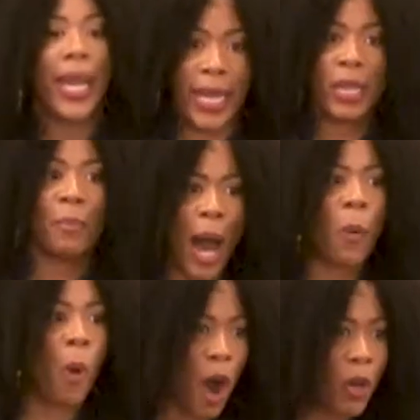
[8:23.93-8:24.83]
in my
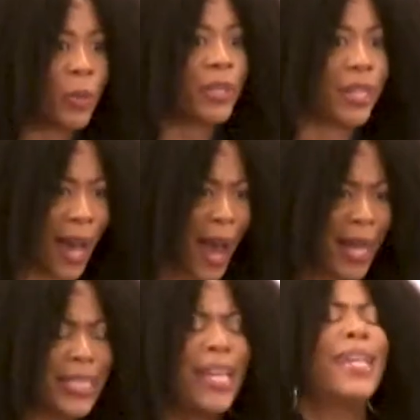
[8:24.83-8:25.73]
walk with
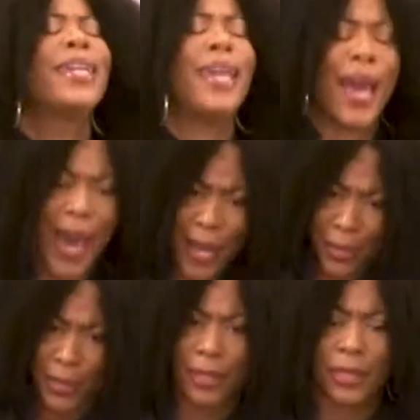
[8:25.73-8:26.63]
God?
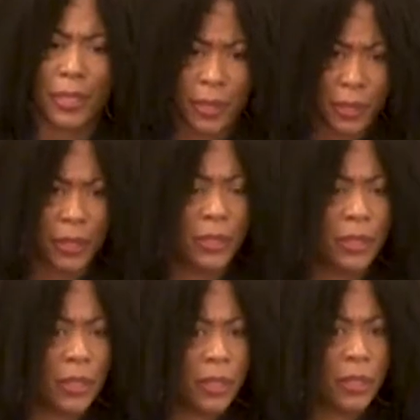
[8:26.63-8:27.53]
Yes.
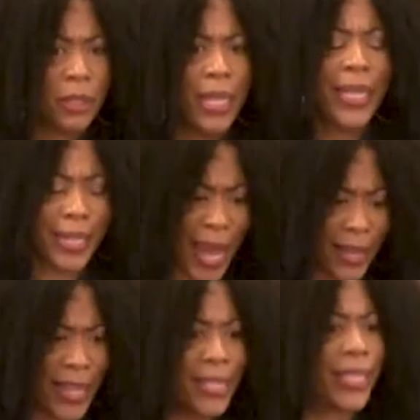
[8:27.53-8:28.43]

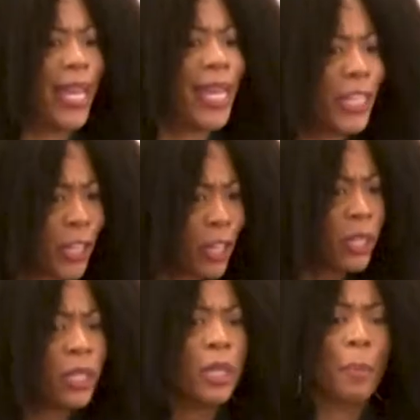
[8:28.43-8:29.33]
Can this hinder
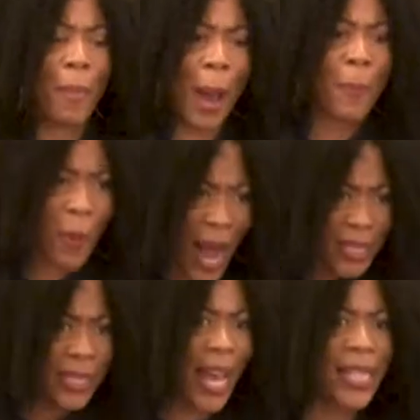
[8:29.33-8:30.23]
my
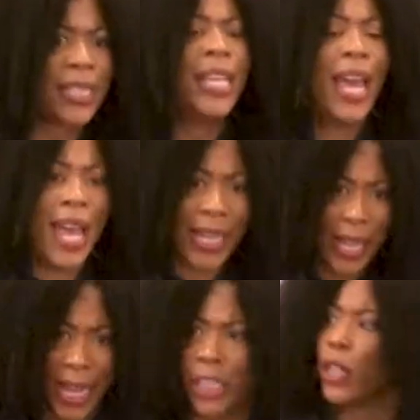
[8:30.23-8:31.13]
process and
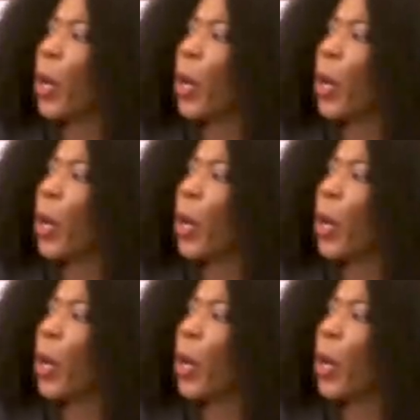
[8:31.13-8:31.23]
hinder